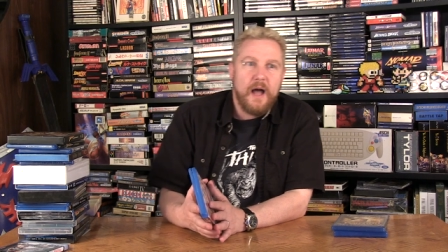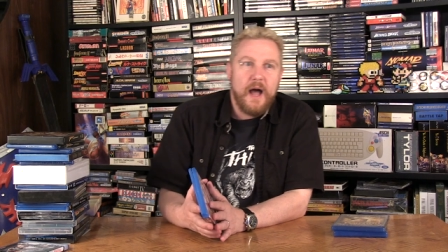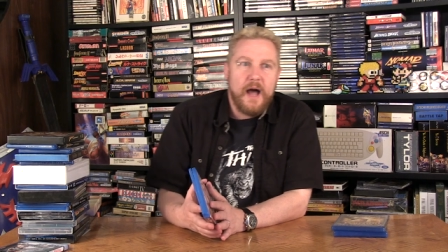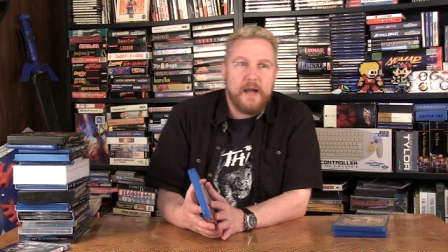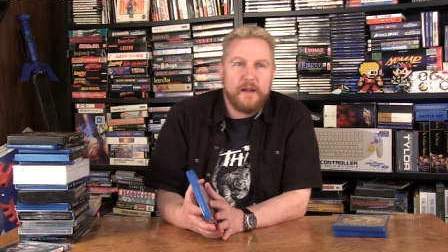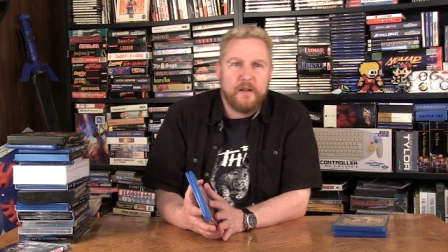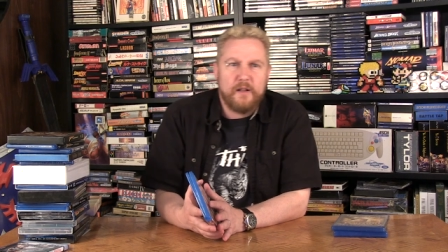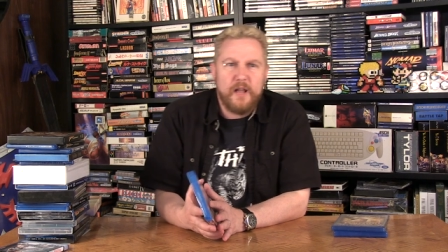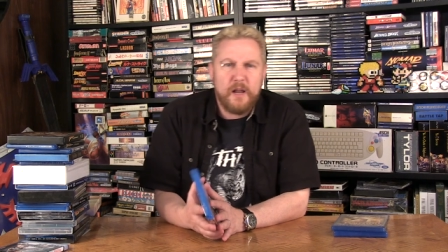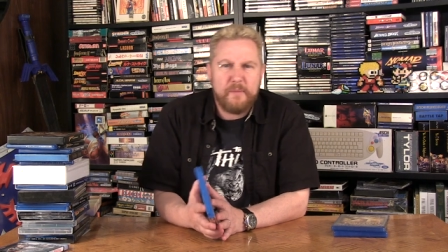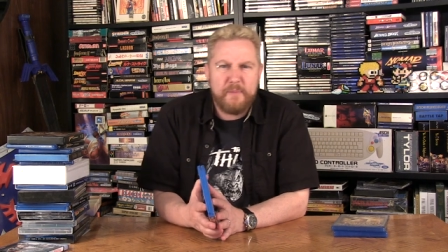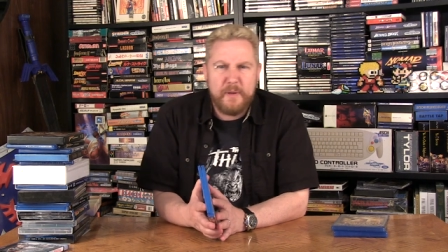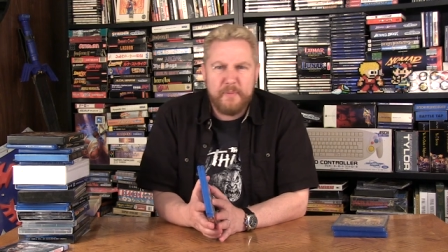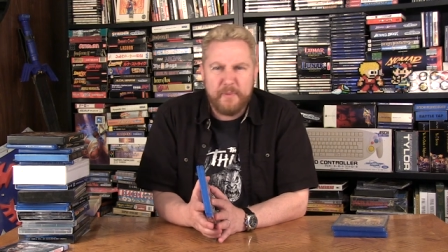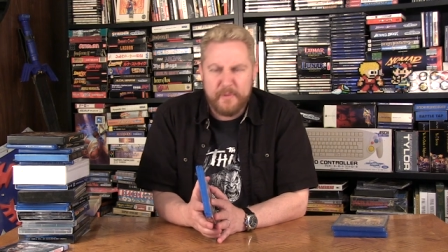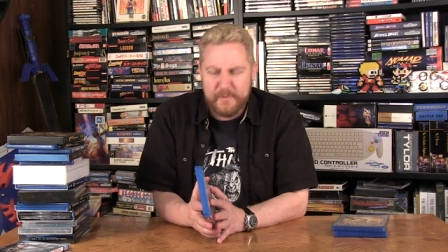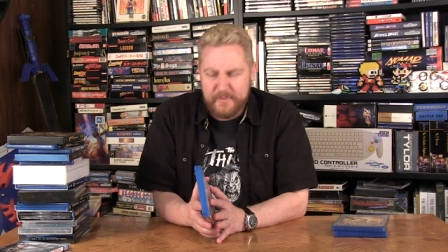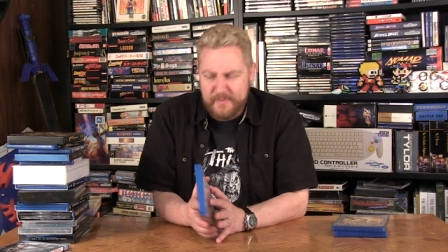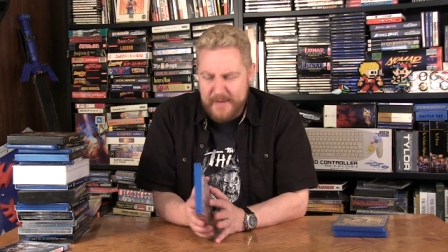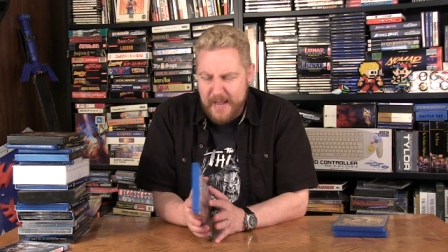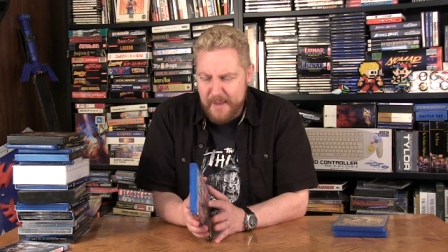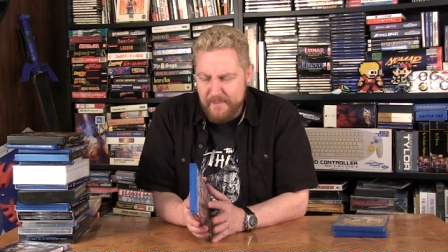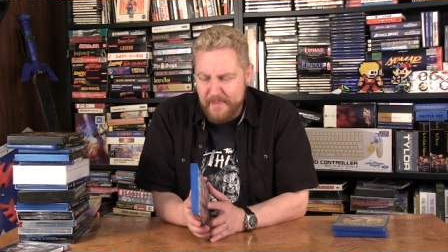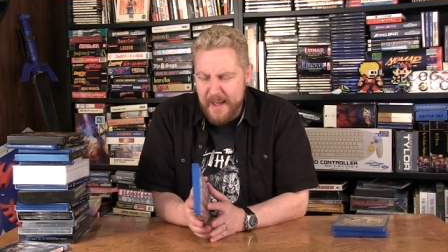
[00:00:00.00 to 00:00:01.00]
and a lot of people
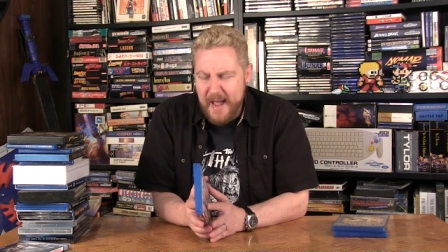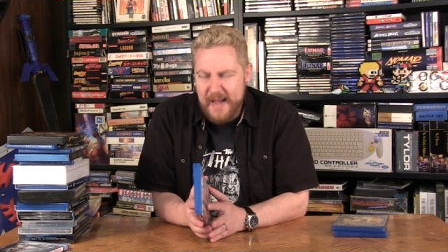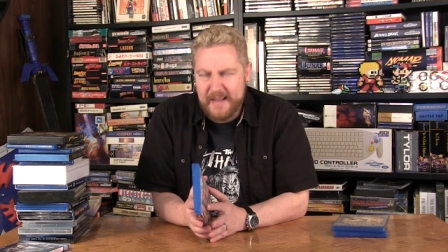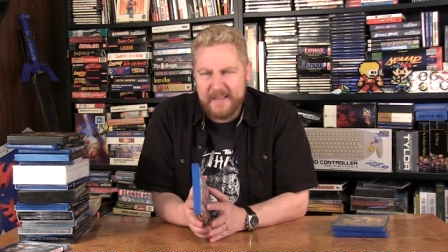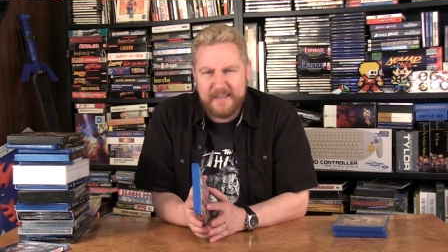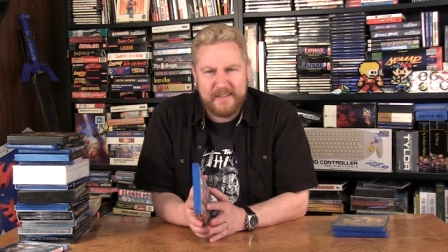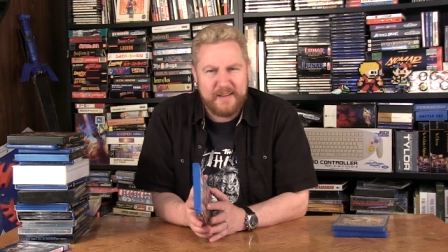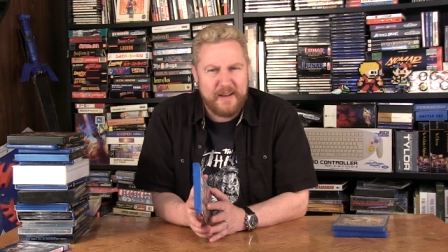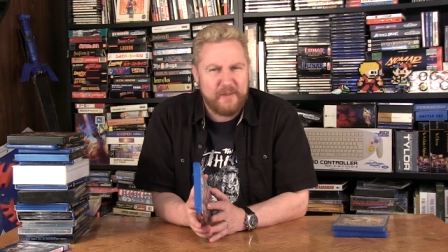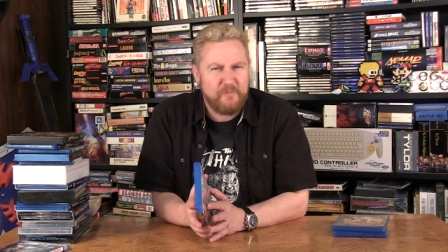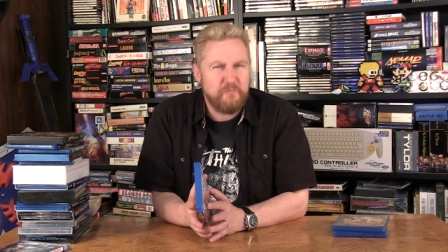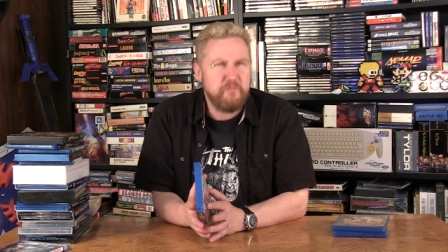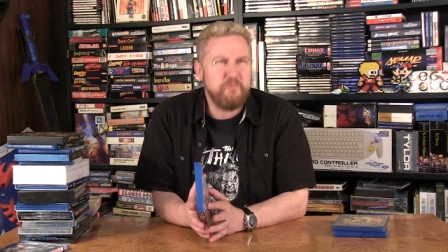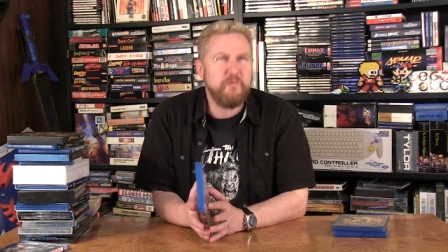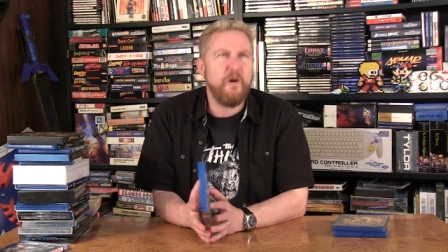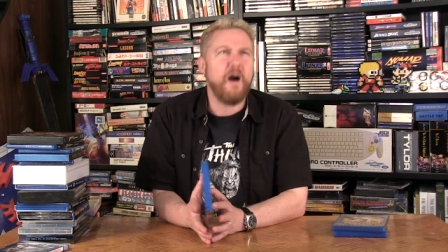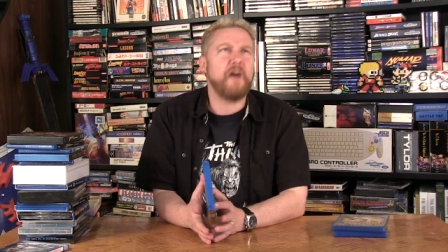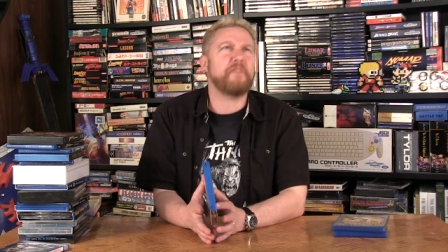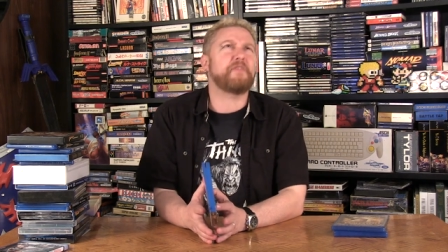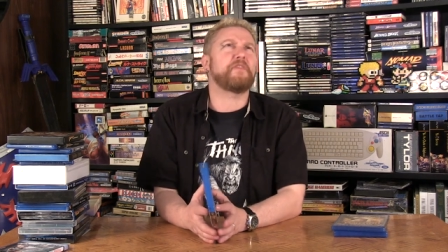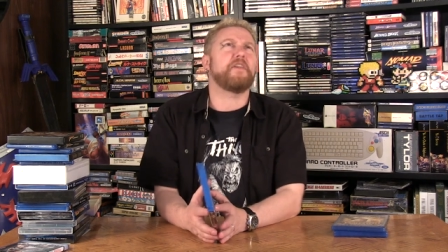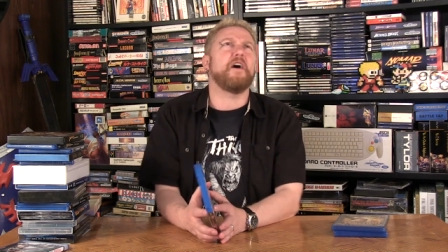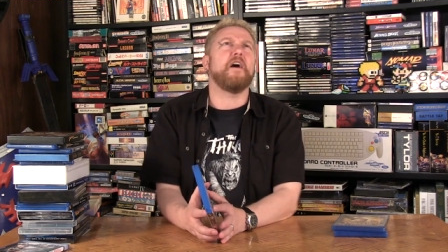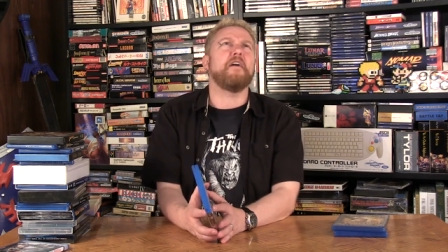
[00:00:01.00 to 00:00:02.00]
came back and they're like,
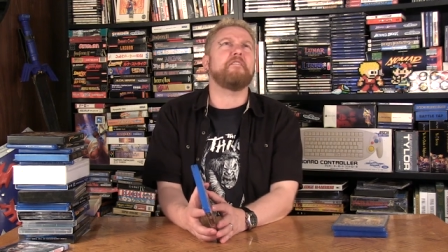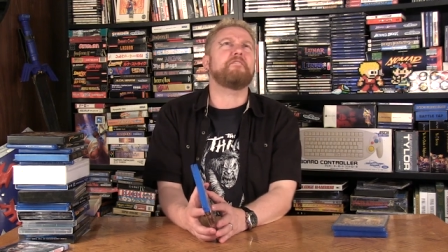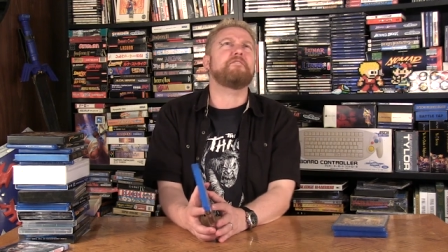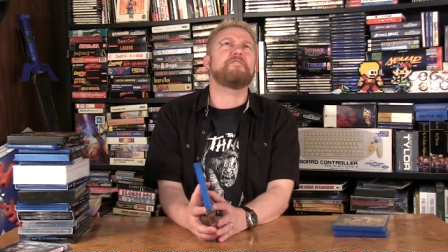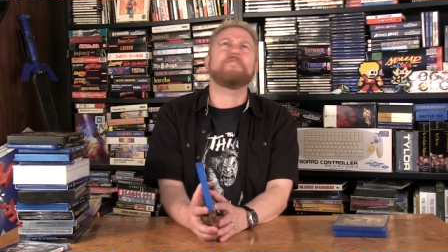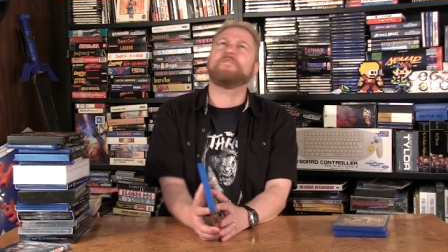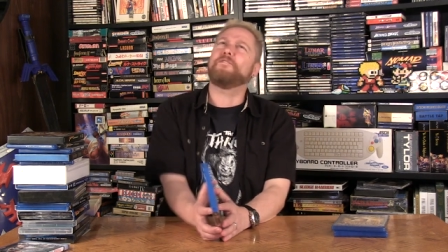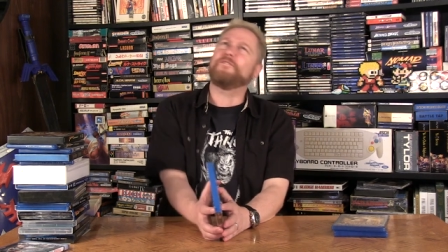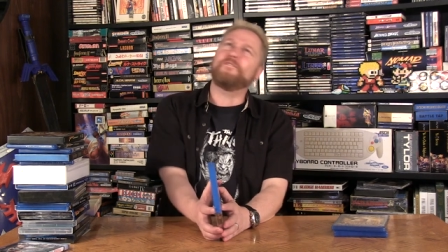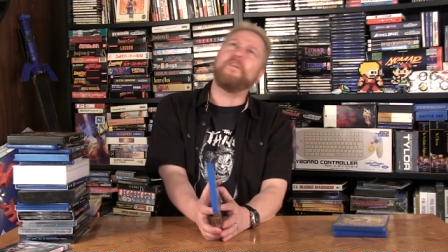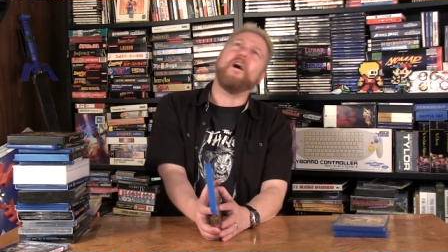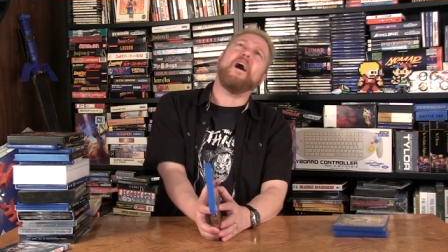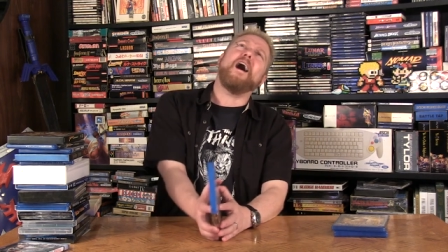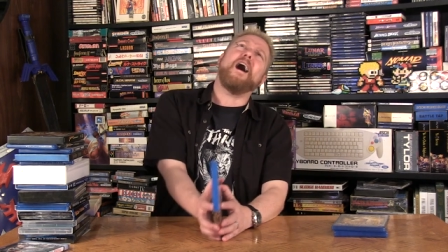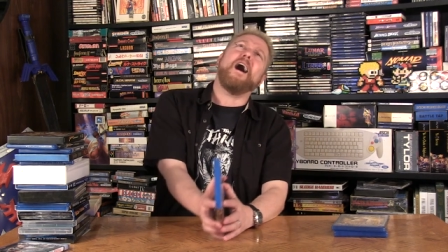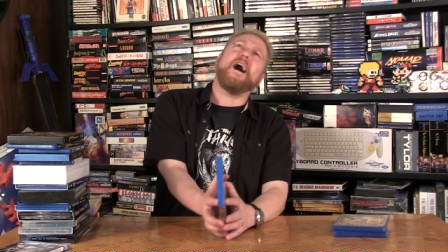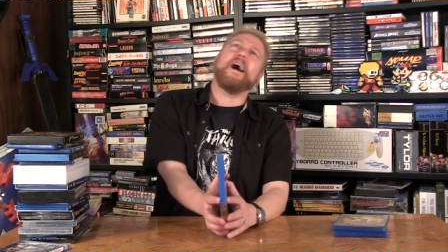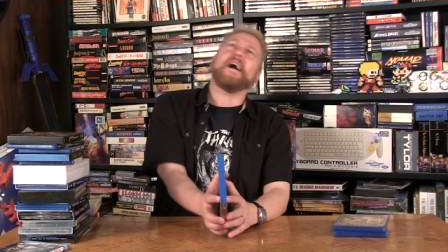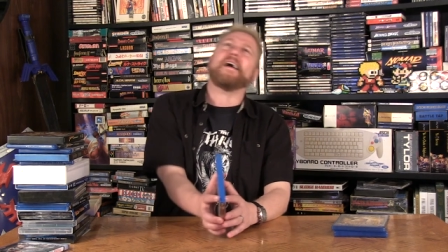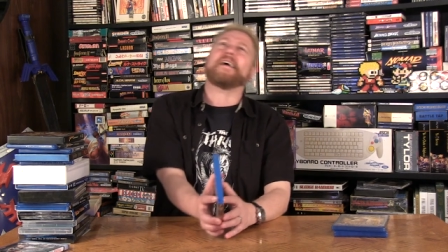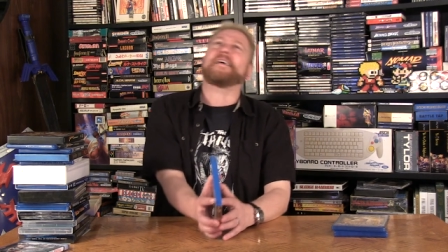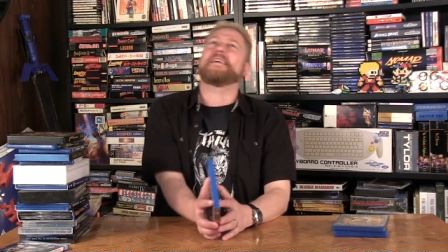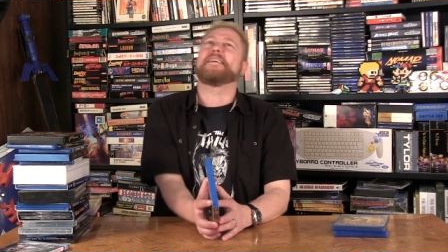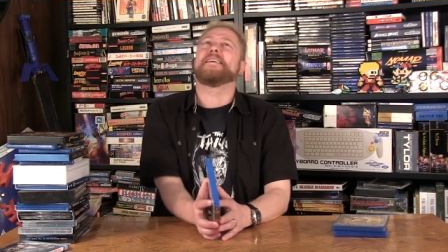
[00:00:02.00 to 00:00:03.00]
"What the
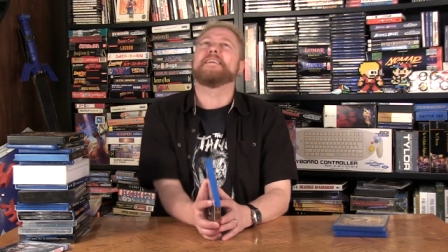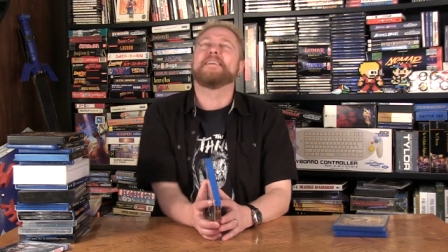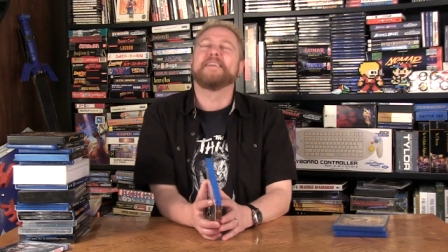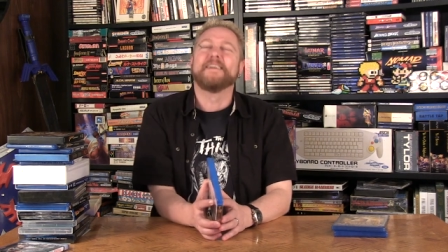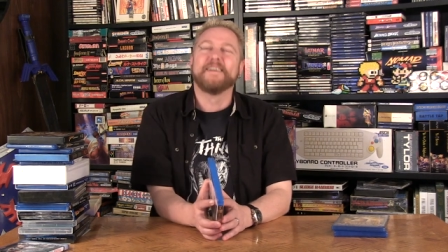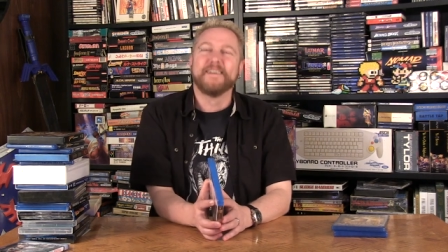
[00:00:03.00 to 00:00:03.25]
fuck?